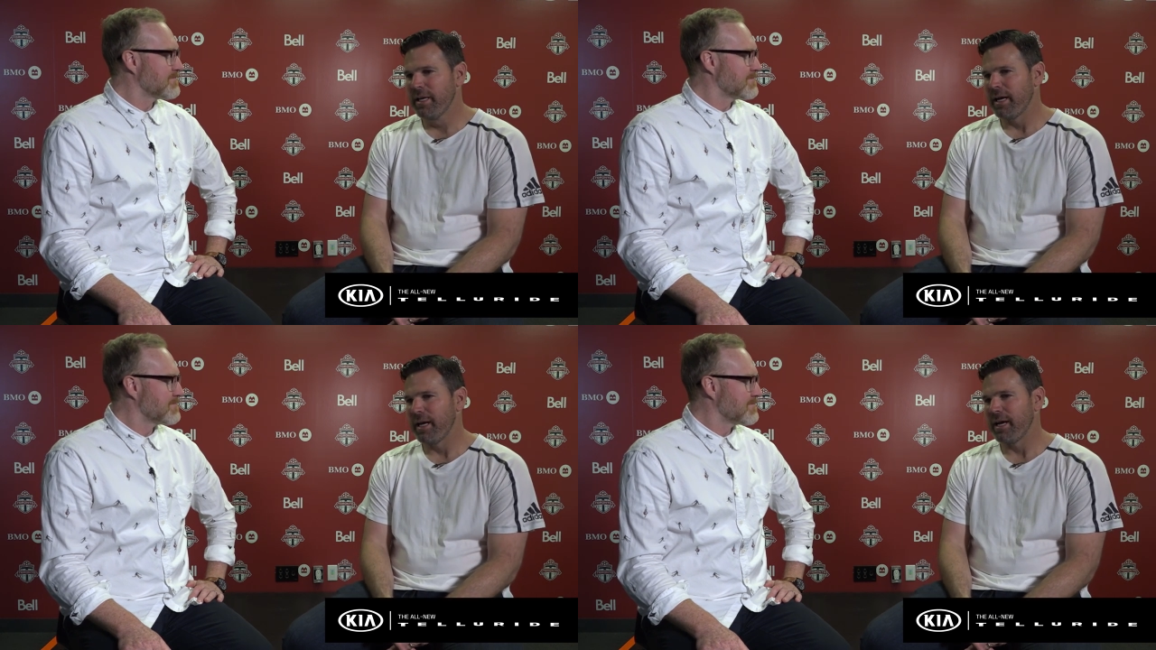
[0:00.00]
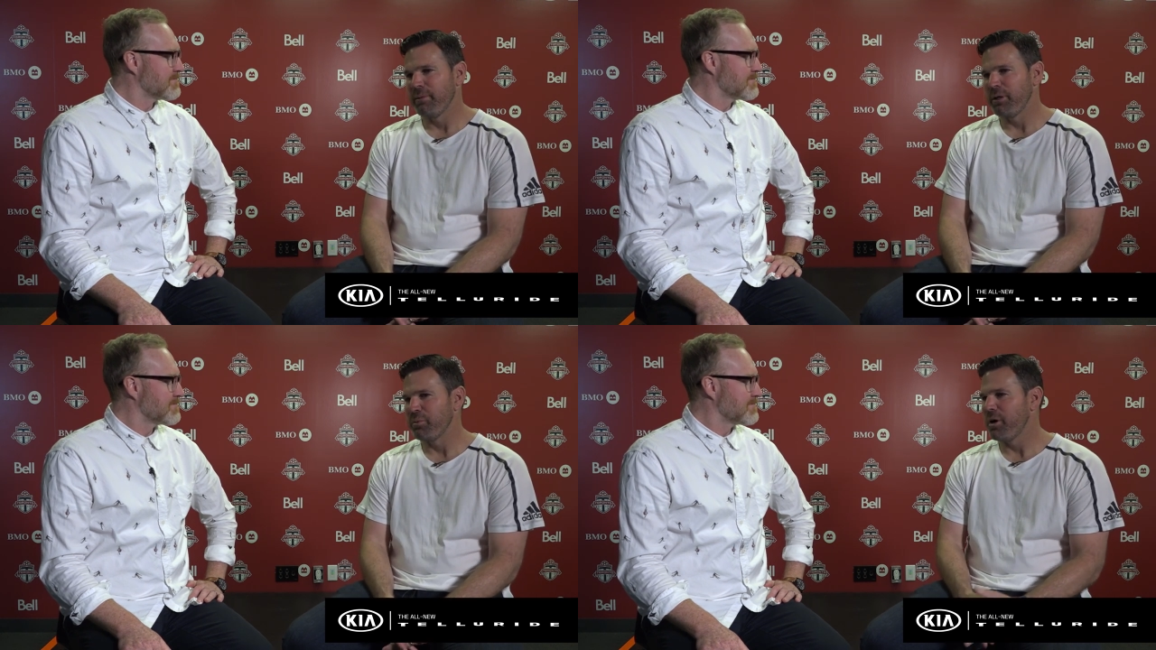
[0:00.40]

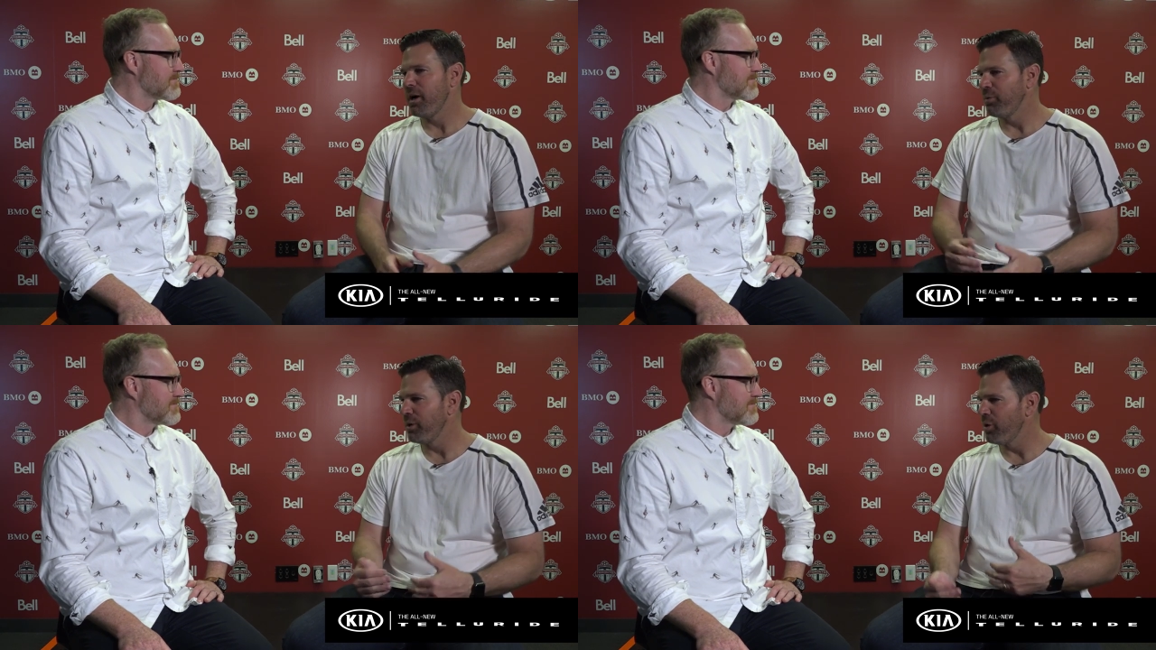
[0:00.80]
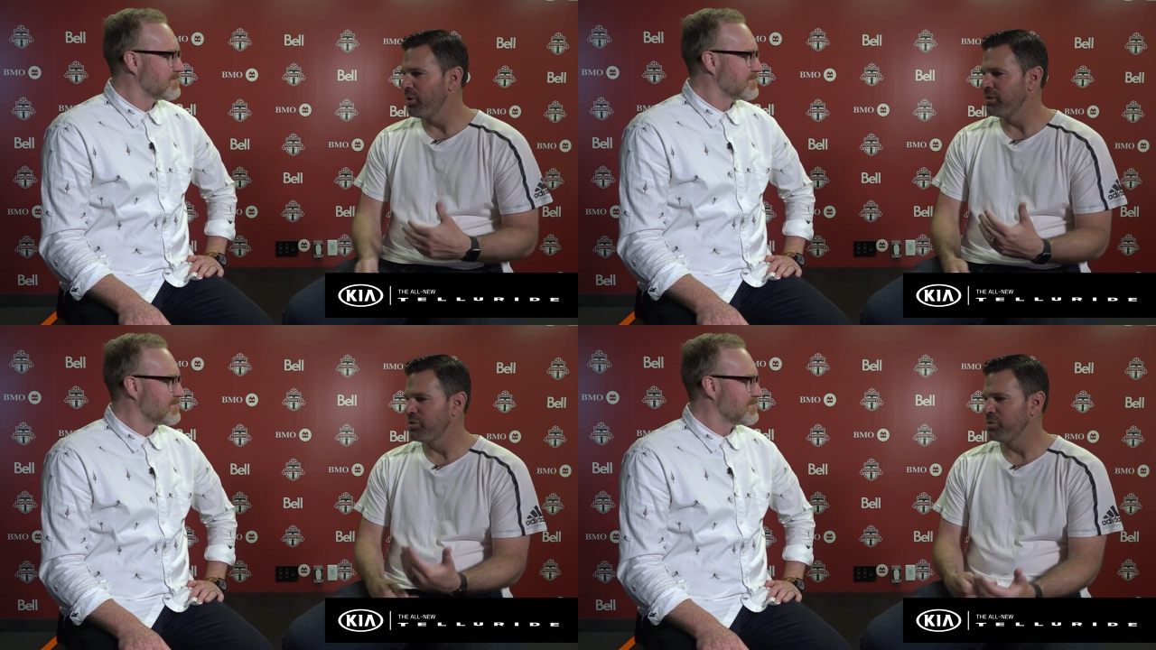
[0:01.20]
Speaker 1: Uh, meanwhile, we
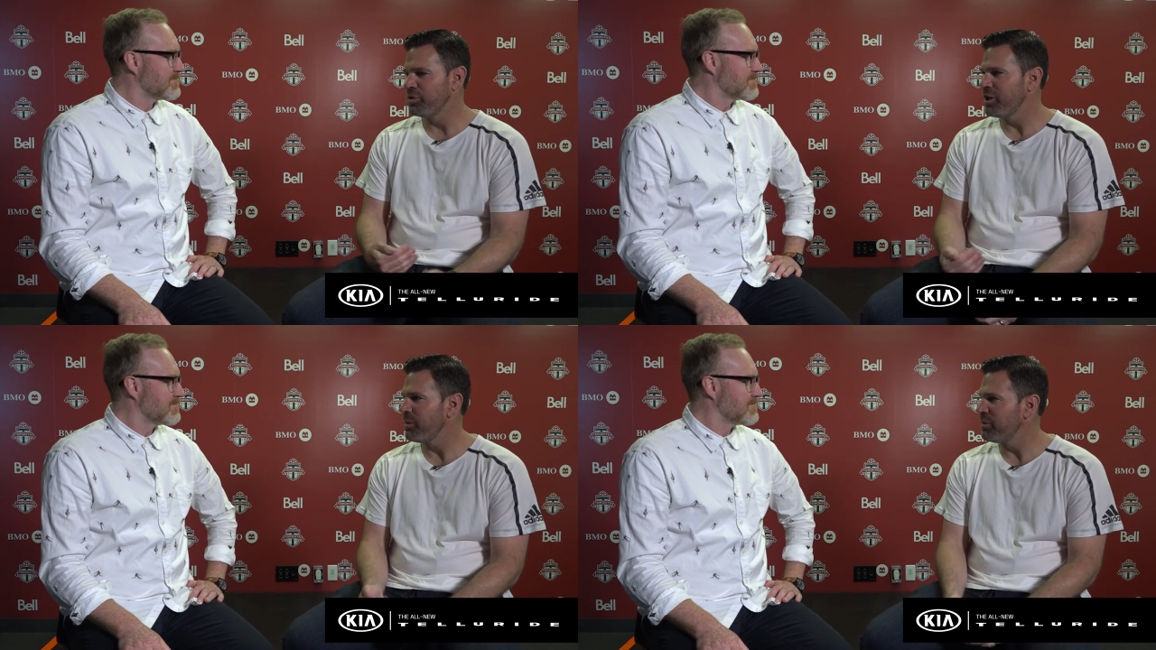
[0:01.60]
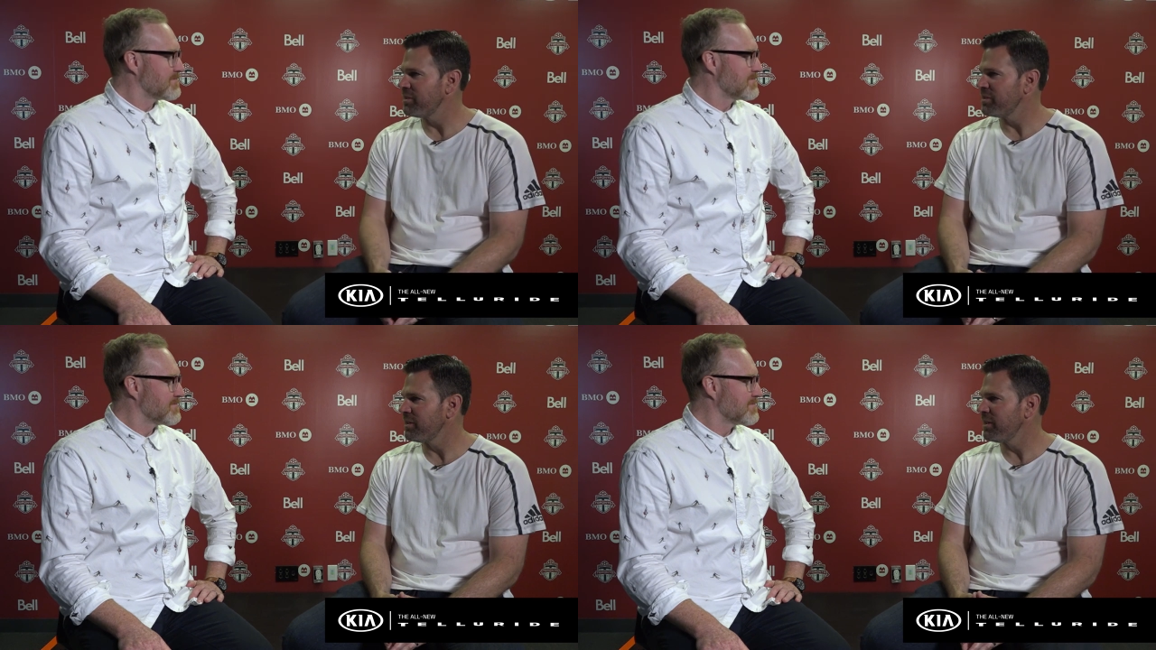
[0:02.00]
go into a
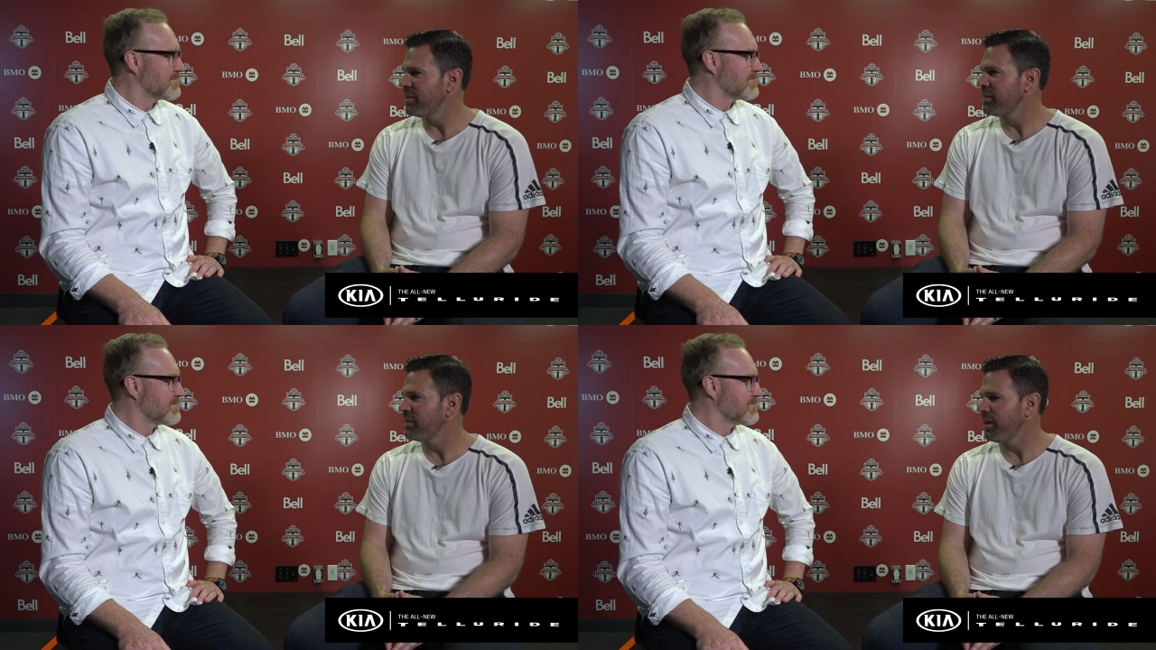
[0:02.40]
Champions League.